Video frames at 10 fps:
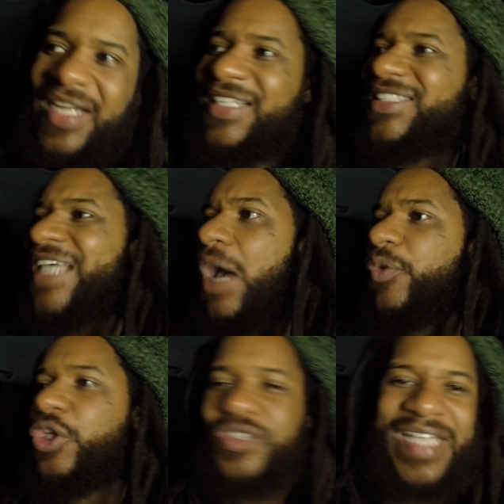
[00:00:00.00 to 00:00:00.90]
This is how
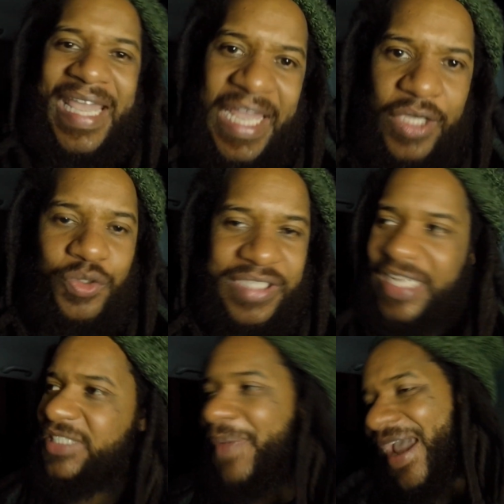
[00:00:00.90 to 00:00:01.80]
we used to handle
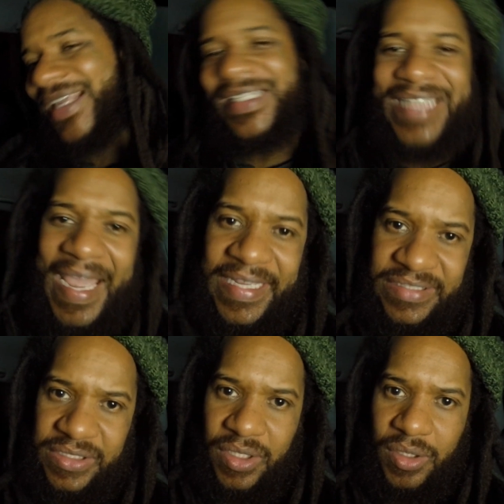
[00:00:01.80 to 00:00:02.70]
things back in the
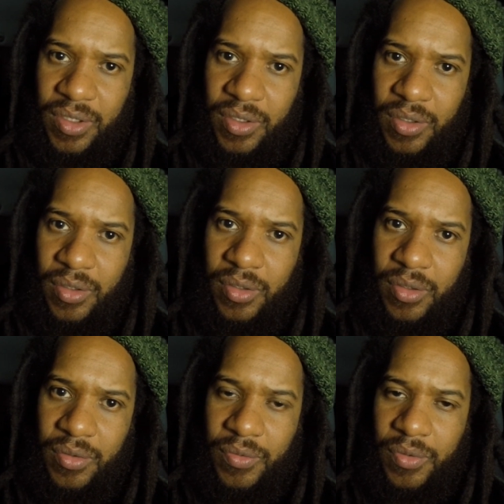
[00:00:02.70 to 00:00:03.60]
days.
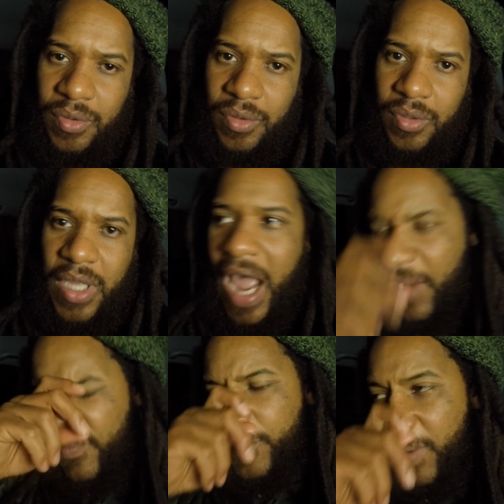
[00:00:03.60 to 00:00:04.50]

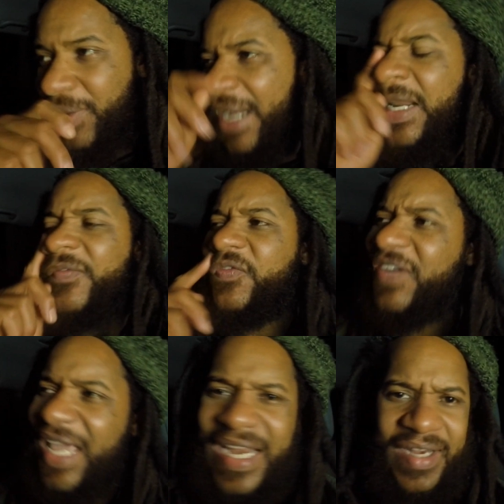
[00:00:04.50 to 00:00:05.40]
I remember, I never
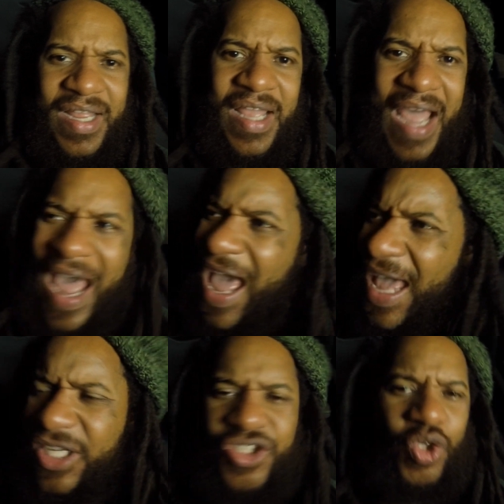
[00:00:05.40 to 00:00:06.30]
forget it. I
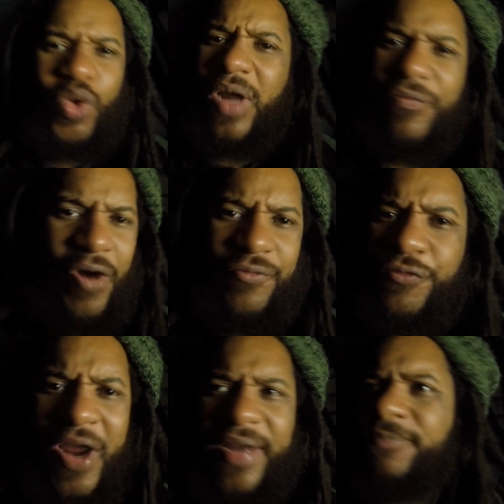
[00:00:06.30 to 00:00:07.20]
had a dude, a
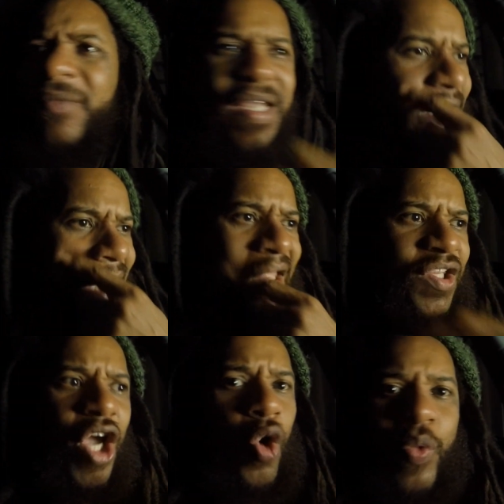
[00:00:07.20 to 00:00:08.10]
friend. Like,
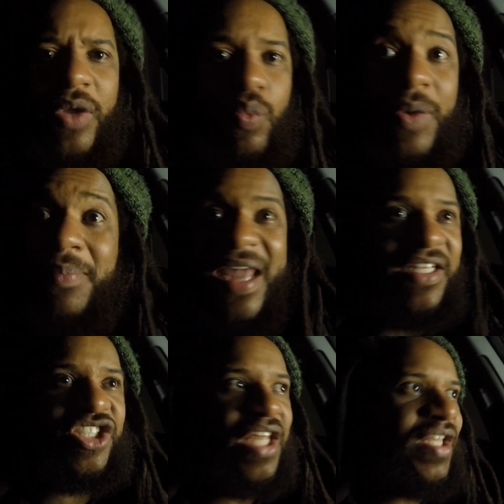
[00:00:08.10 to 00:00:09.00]
yo, we met
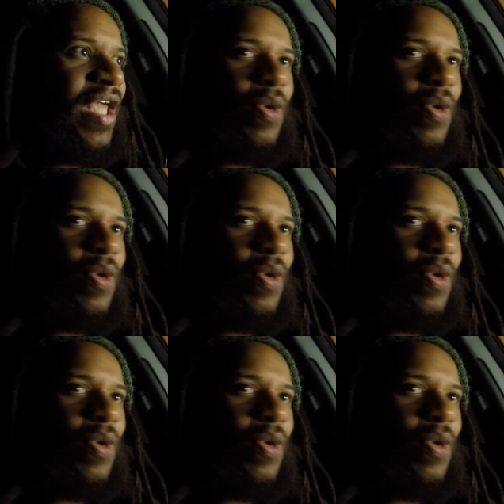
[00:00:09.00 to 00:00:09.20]
each other.